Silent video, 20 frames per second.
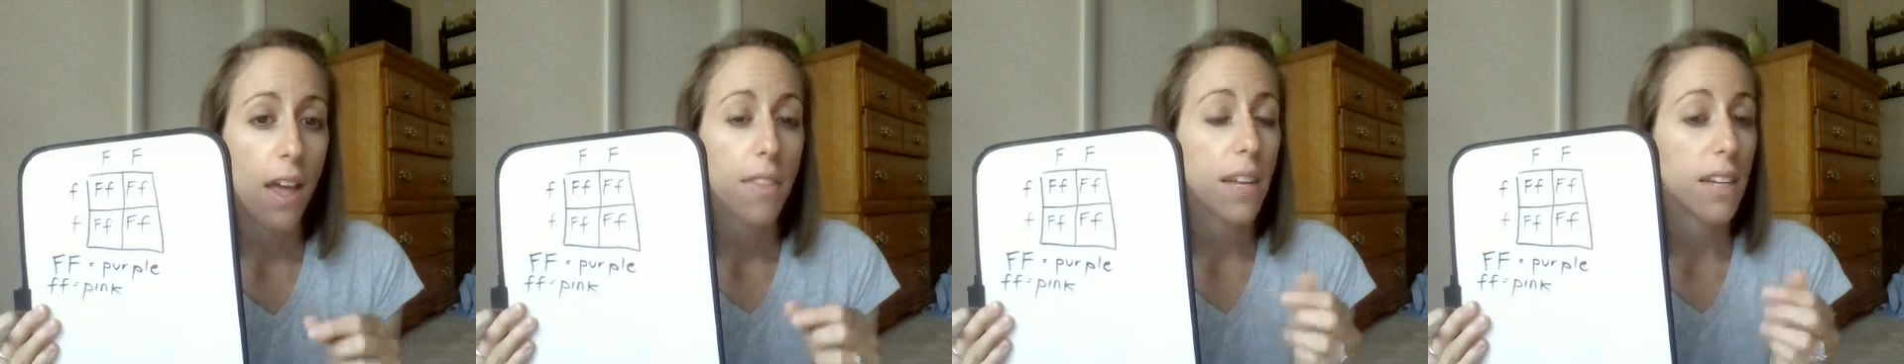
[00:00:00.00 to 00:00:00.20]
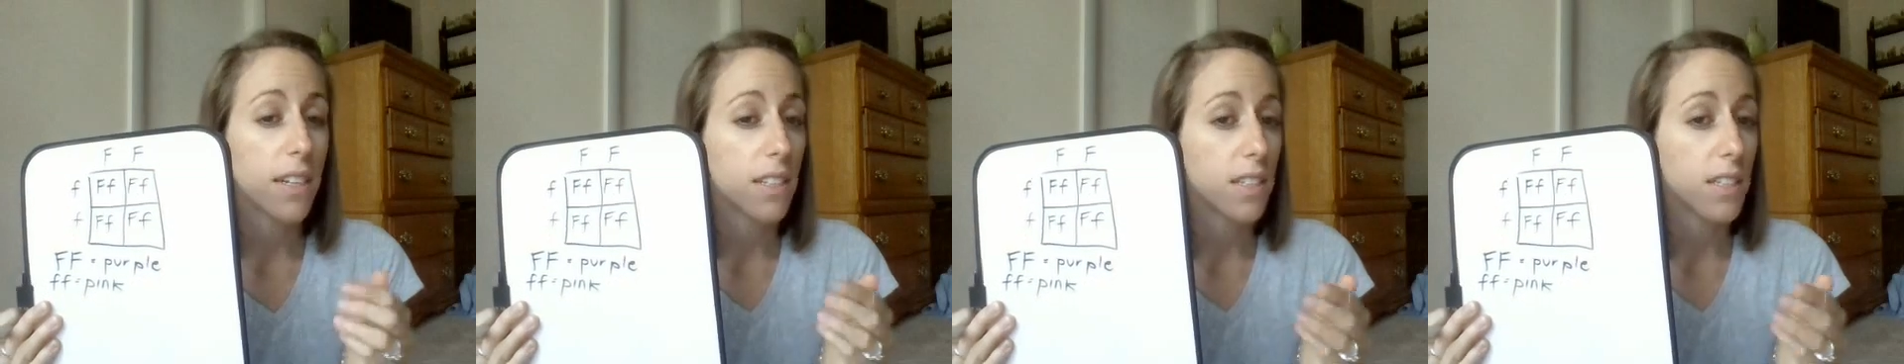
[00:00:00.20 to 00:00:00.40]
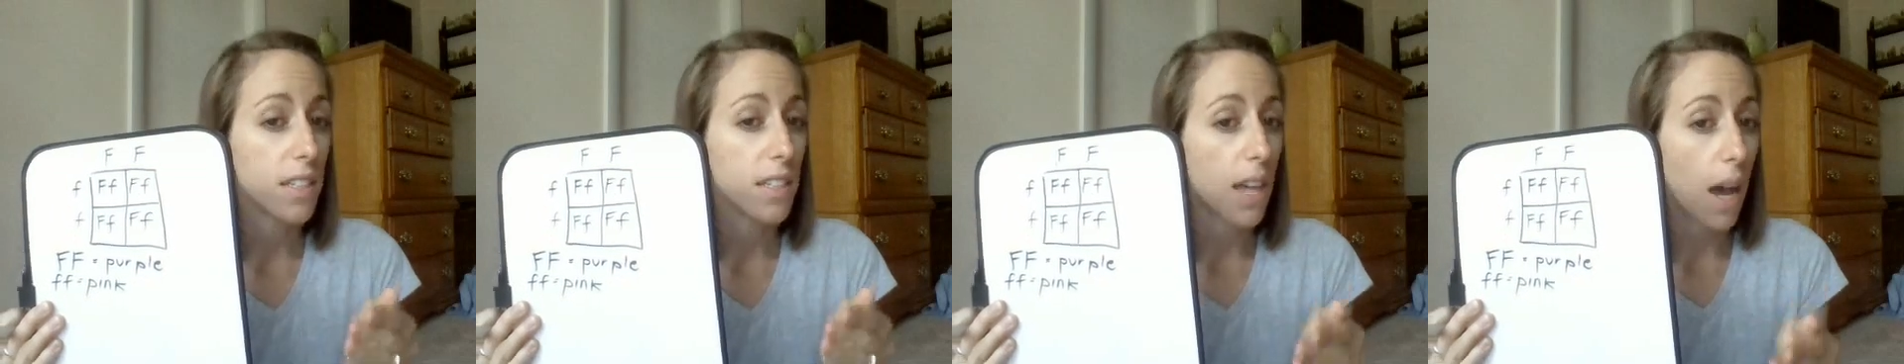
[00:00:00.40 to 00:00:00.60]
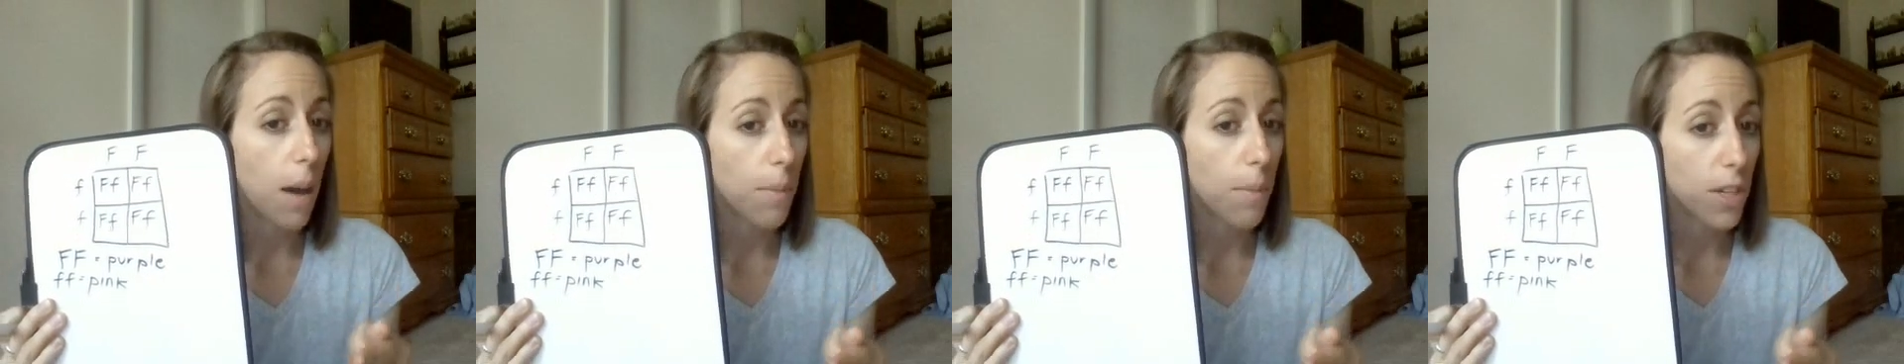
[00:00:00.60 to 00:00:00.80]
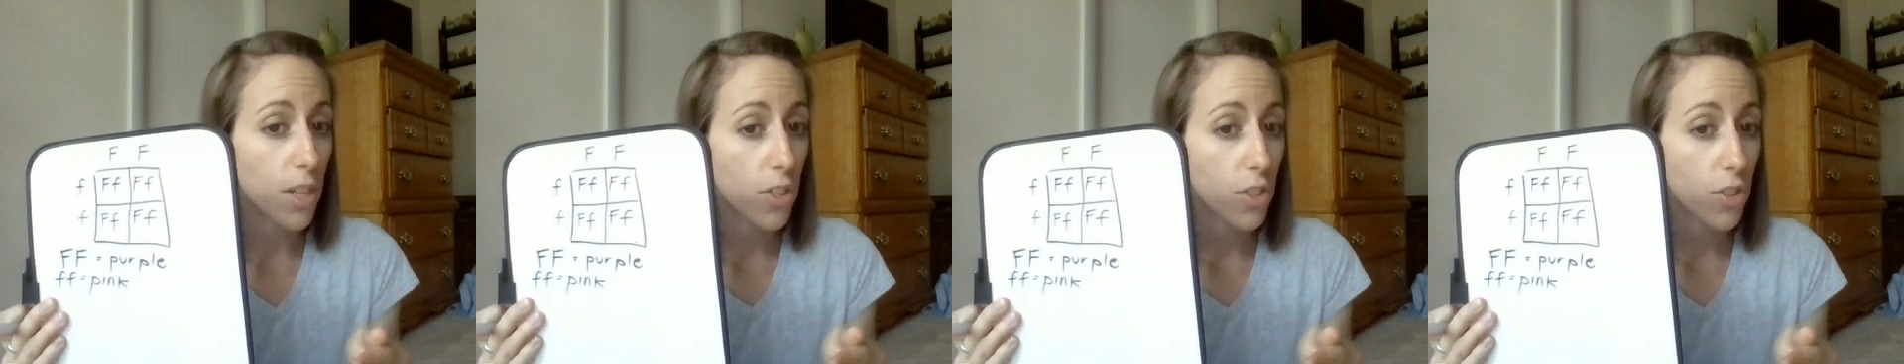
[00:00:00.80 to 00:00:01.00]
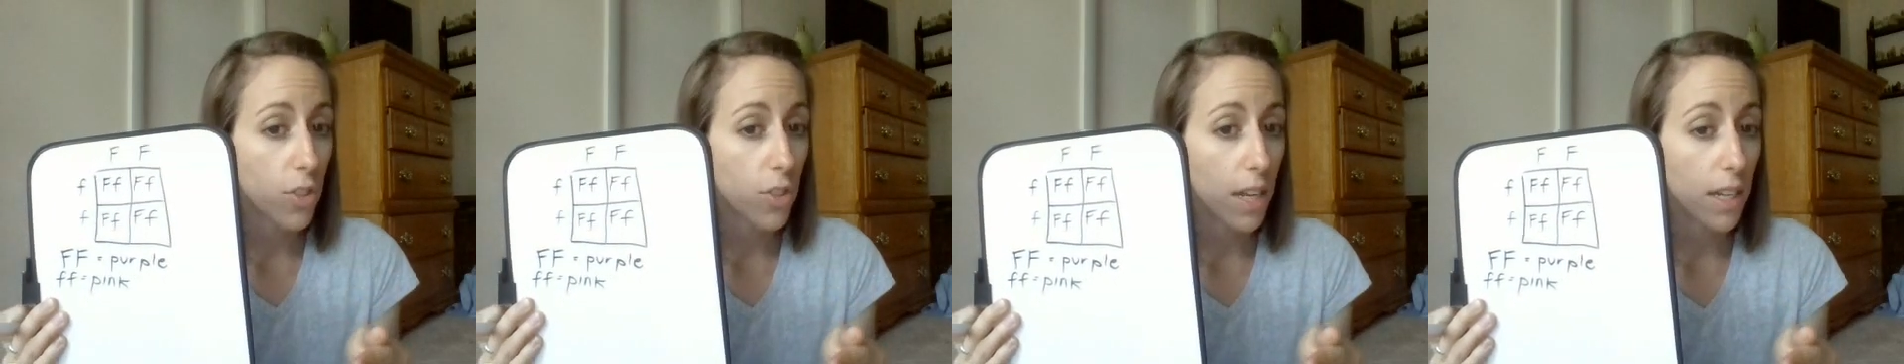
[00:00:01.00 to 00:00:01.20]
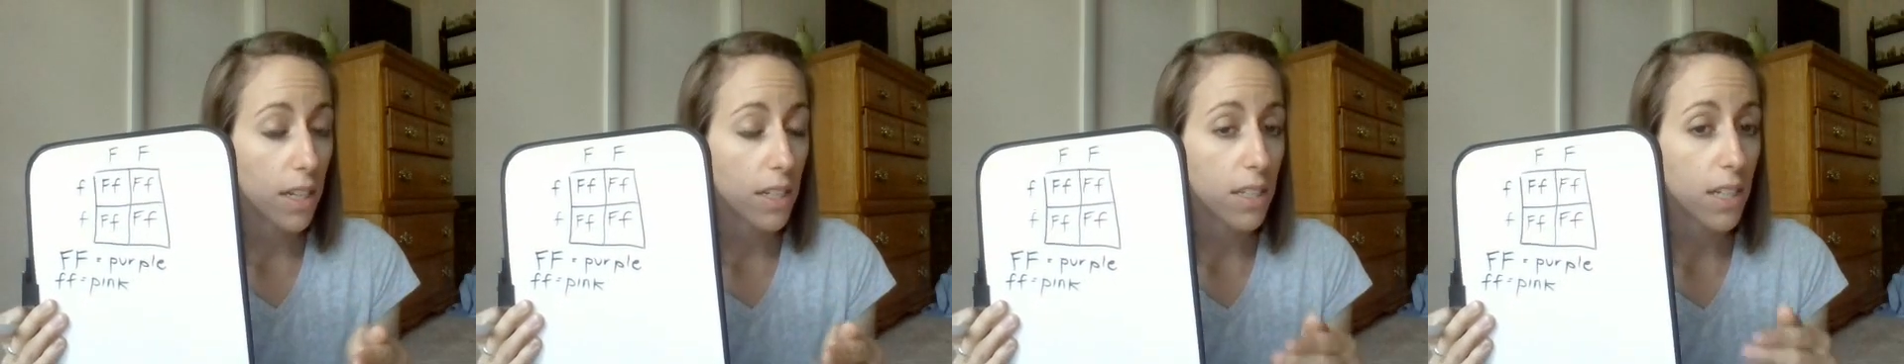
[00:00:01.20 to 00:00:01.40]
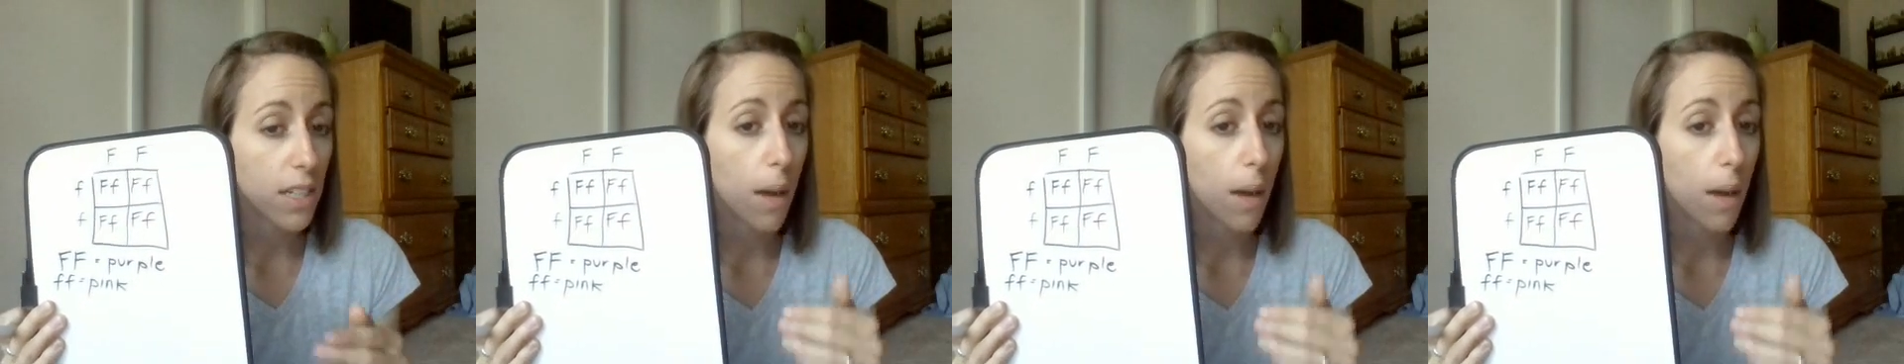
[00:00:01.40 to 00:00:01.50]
that's the dominant trait, and